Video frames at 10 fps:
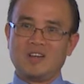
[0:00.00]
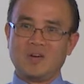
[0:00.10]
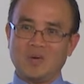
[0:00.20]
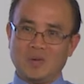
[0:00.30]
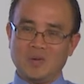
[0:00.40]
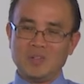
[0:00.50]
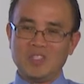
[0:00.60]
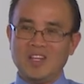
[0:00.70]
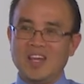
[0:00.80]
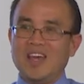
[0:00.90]
the goals,
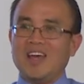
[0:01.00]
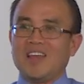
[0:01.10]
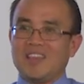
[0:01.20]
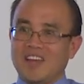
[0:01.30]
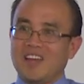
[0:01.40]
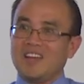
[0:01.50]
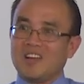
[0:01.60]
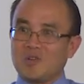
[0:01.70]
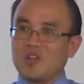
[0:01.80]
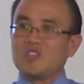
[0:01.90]
then they
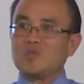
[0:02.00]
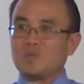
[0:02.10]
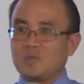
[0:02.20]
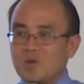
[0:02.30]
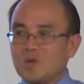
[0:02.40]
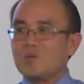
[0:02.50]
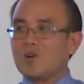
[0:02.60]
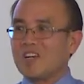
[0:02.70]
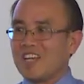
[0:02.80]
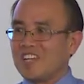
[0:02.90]
are going to put
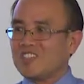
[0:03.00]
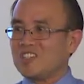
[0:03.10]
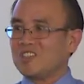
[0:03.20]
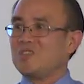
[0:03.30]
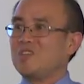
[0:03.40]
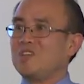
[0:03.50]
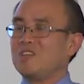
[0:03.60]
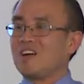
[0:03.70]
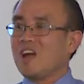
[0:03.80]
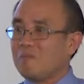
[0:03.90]
more attention to the
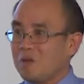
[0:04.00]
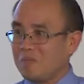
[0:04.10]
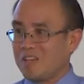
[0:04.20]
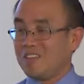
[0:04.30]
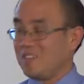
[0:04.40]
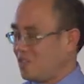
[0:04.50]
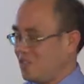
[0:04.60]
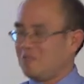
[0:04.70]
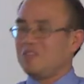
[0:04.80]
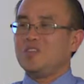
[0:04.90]
to
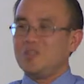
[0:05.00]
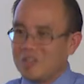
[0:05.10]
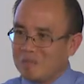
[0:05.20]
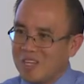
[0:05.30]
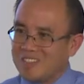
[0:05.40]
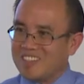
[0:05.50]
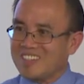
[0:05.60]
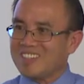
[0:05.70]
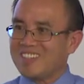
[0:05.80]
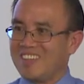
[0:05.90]
the unique measure.
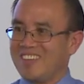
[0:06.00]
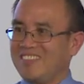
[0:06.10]
Sorry.